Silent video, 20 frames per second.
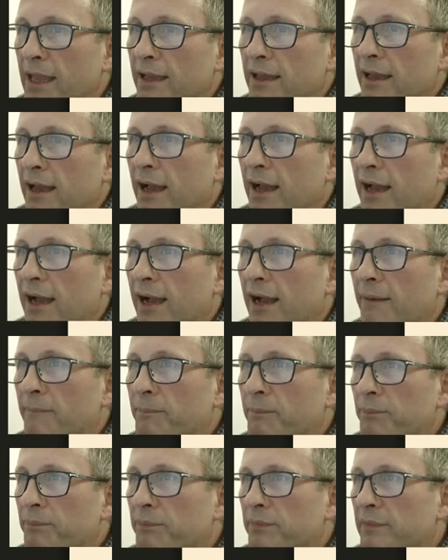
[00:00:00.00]

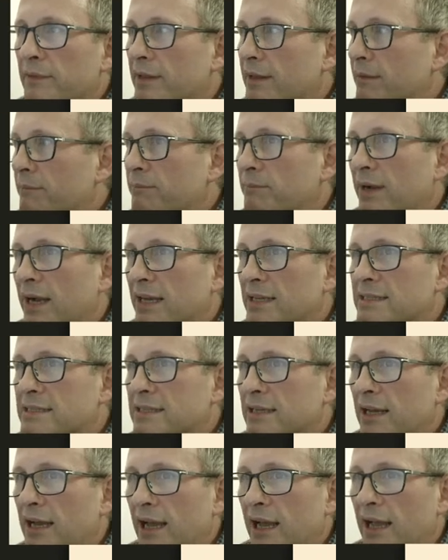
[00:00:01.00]
Um, but
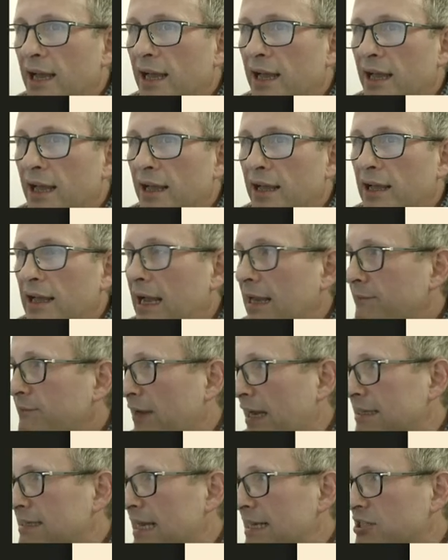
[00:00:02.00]
uh, in
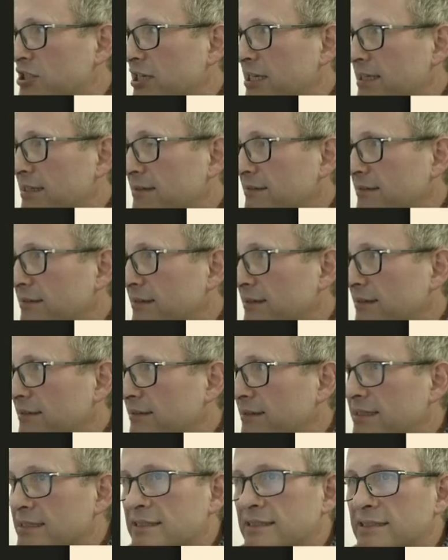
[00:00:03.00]
fact, actually,
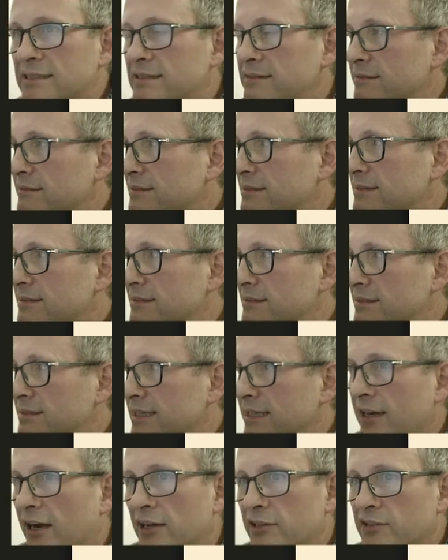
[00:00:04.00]
this
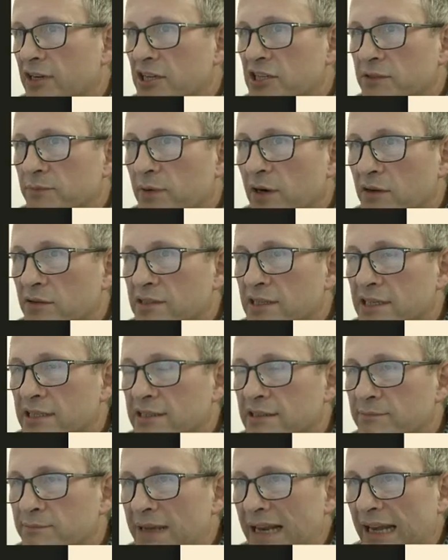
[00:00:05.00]
dehydration process
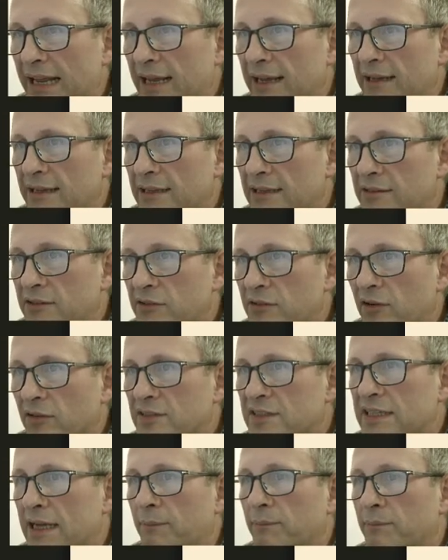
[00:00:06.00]
and milling, you have got
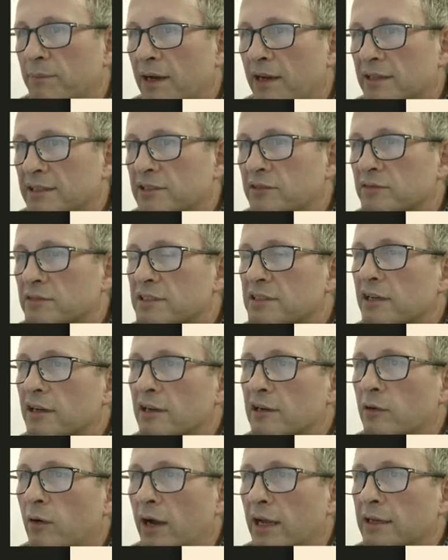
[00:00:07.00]
some particles that are
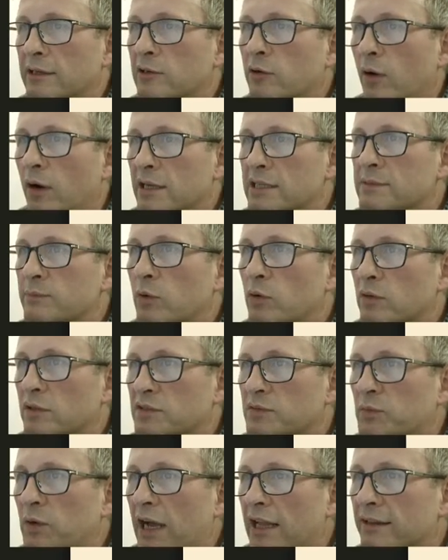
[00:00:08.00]
quite quite small
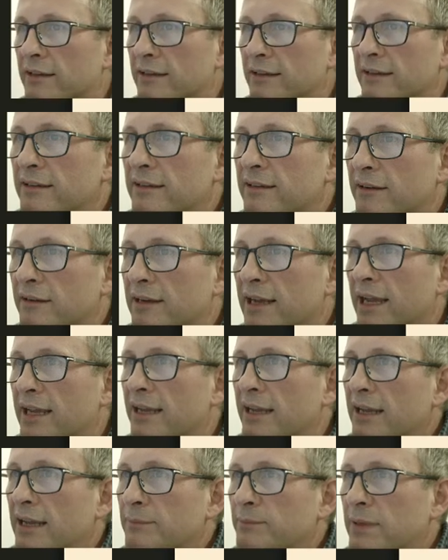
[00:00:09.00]
as well. Okay,
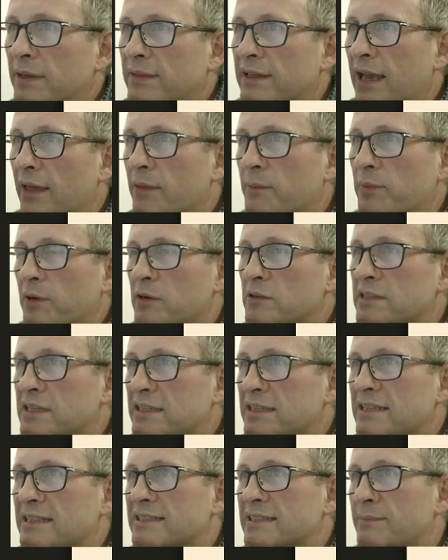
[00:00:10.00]
but the other
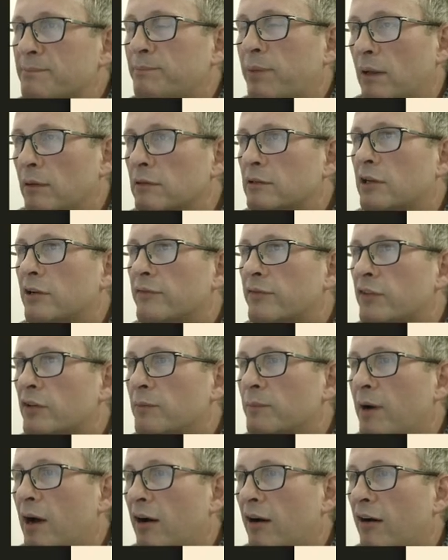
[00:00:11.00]
processes, the bulk of
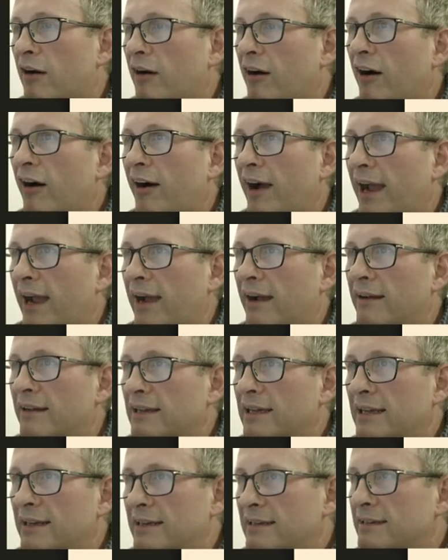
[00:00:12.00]
them are higher.
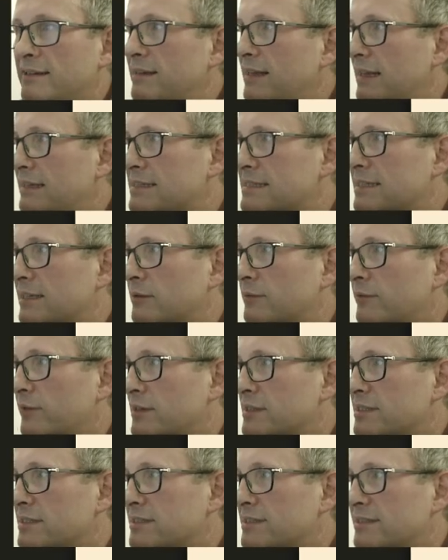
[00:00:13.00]
In and so, for
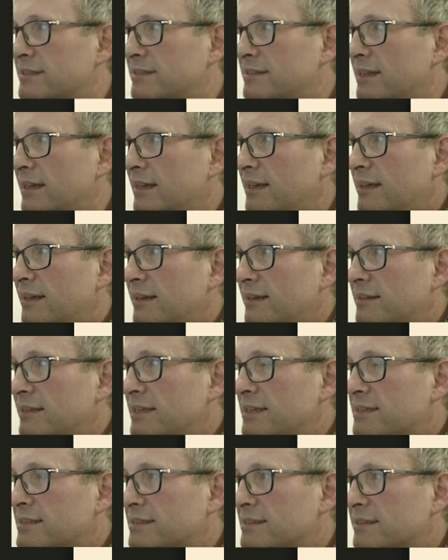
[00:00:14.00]
instance, in
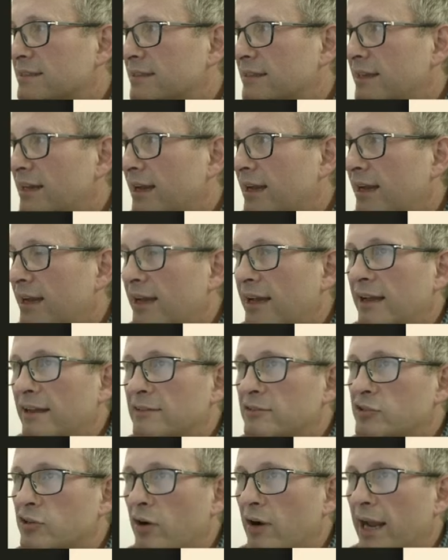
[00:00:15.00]
this uh,
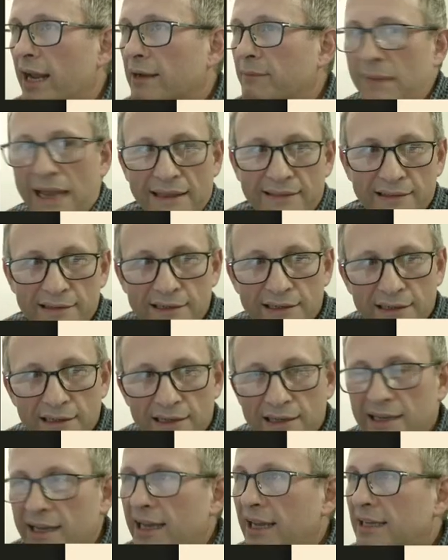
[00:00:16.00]
drying method,
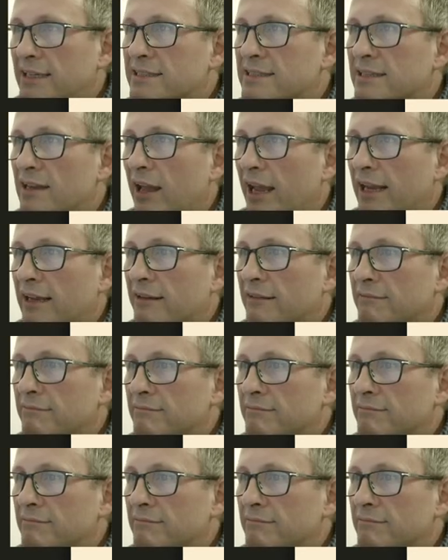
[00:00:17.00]
it's like